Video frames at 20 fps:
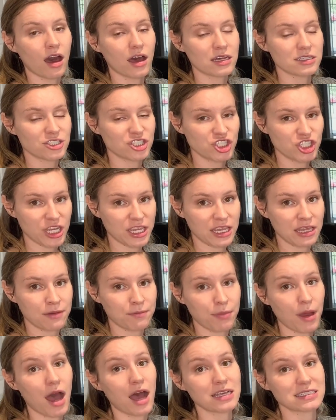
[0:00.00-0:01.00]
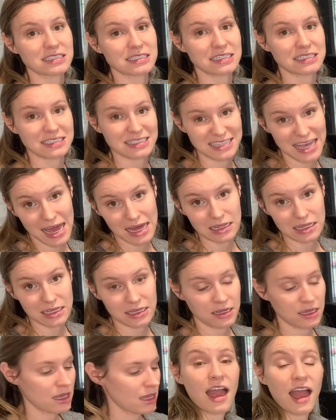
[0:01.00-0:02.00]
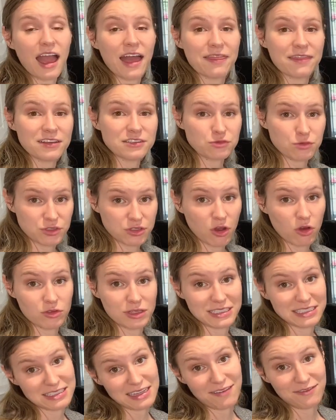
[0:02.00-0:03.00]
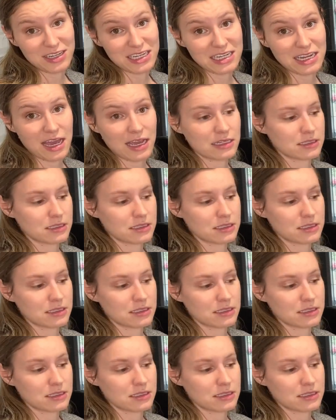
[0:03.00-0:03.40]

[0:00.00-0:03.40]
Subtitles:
chicken pasta salad. And this was only 79